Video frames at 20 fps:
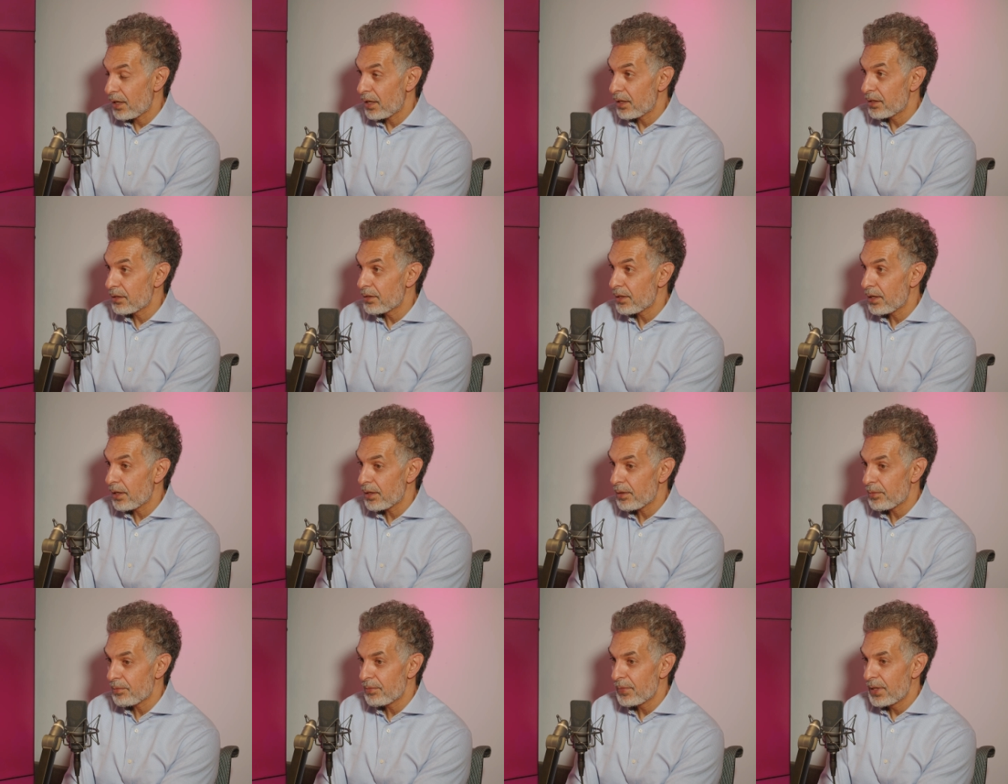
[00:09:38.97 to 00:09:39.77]
And
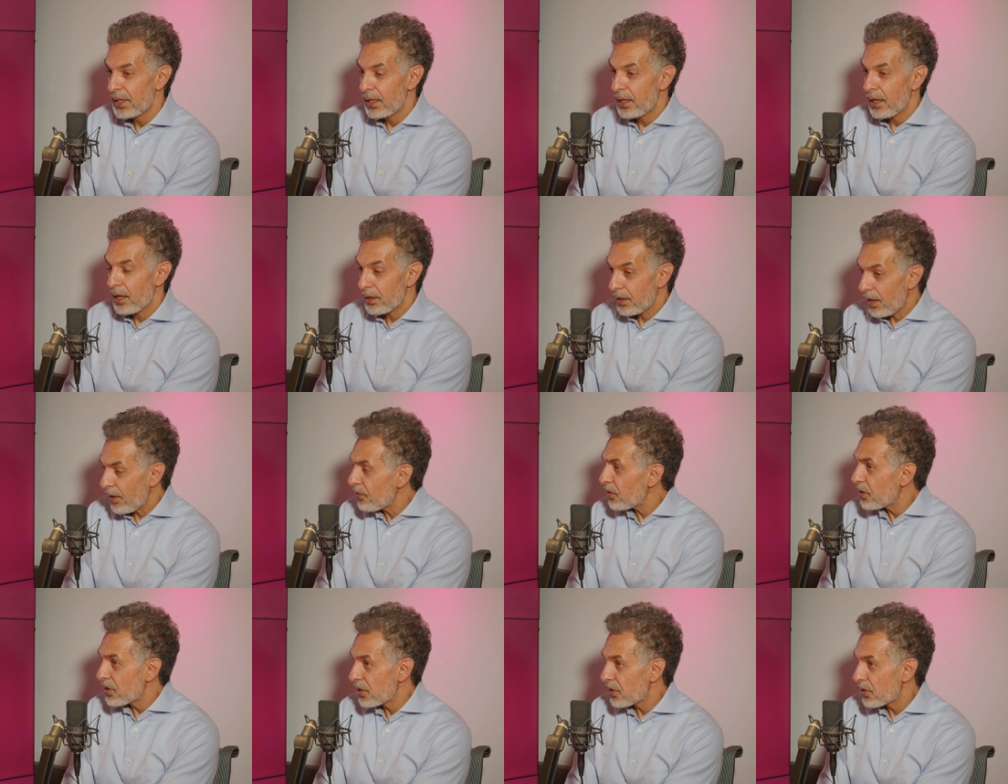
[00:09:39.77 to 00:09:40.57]

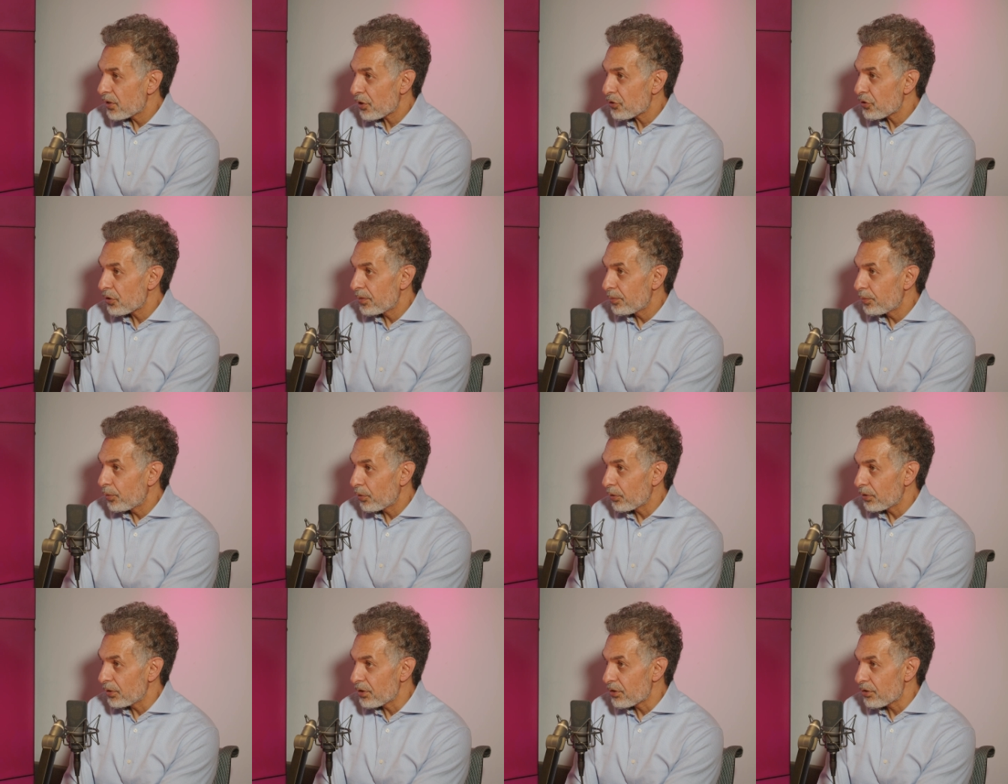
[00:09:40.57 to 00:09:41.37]
governance is such an
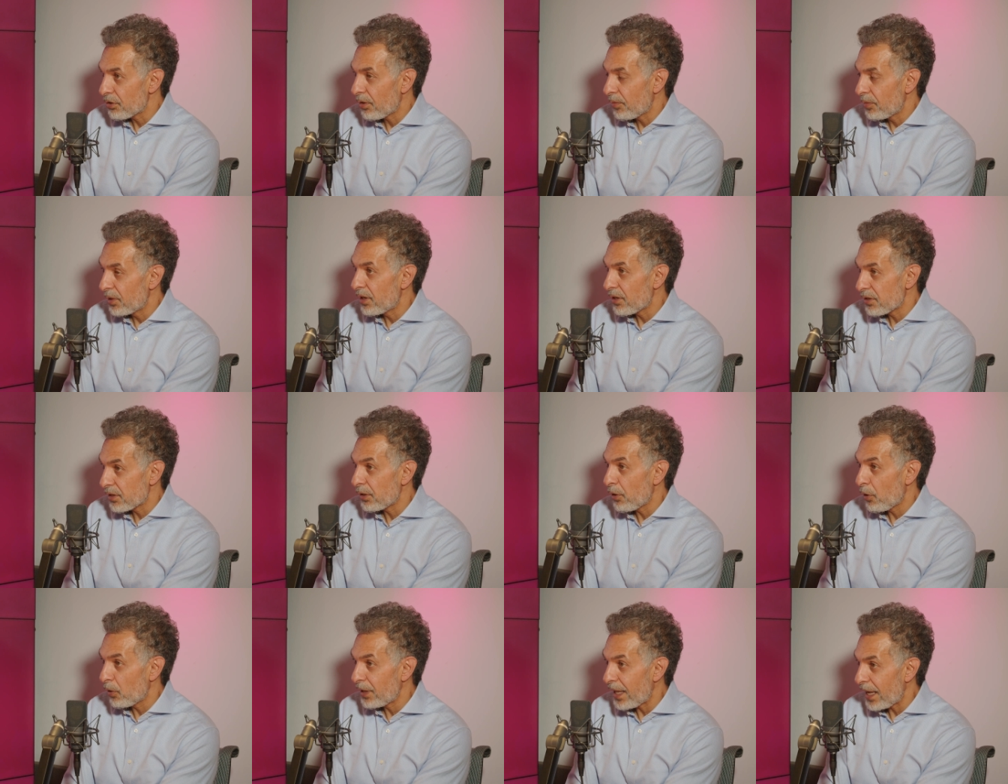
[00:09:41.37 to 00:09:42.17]
important issue. I mean,
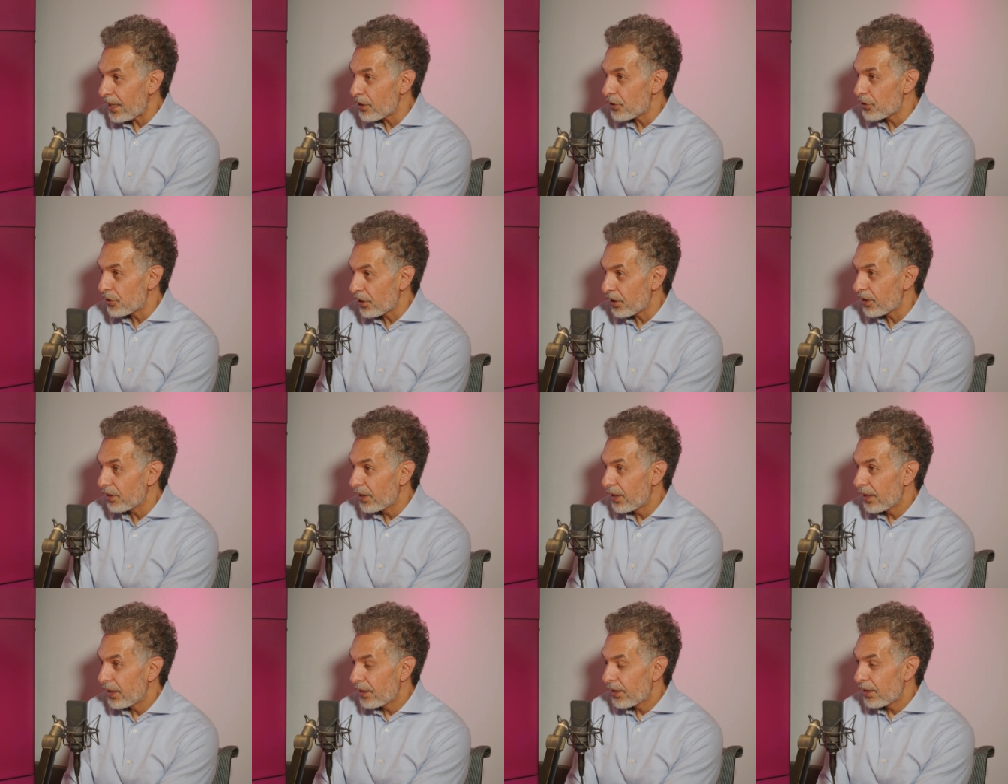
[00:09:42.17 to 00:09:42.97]
there's an old adage that,